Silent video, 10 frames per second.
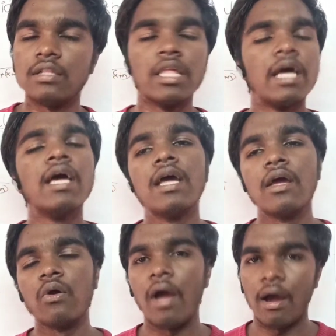
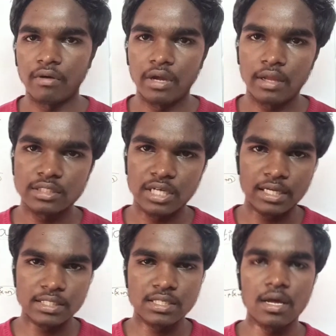You have a
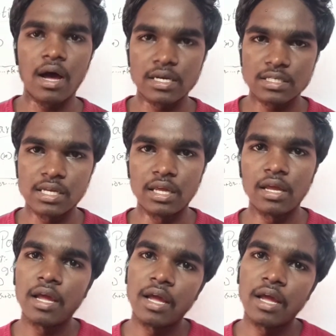chance asking